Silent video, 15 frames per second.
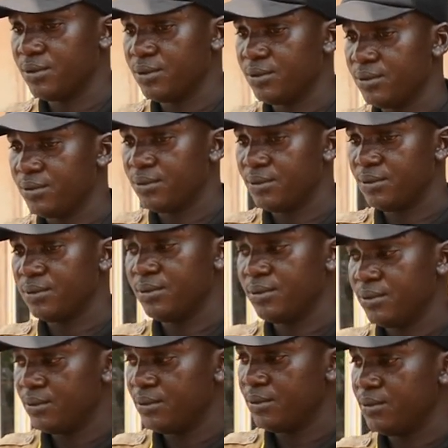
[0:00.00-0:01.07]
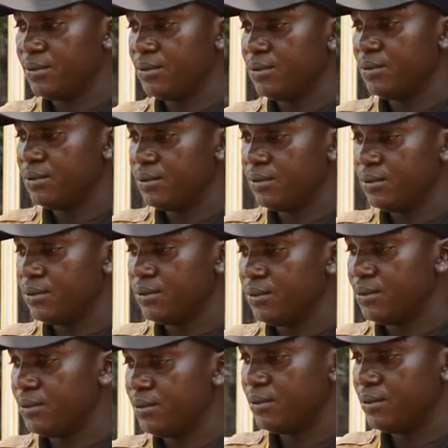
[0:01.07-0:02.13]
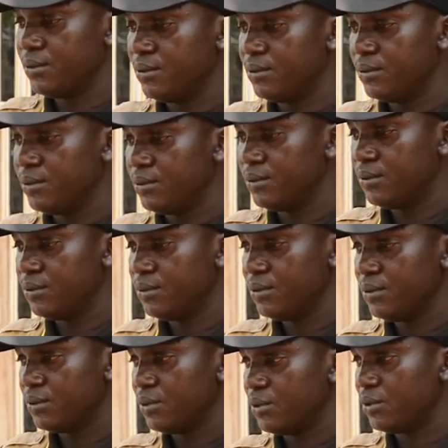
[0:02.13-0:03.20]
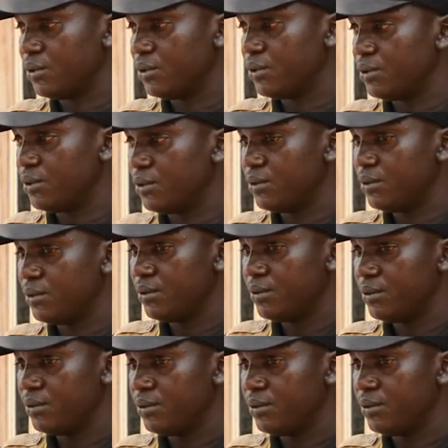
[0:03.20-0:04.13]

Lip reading: This person isn't speaking.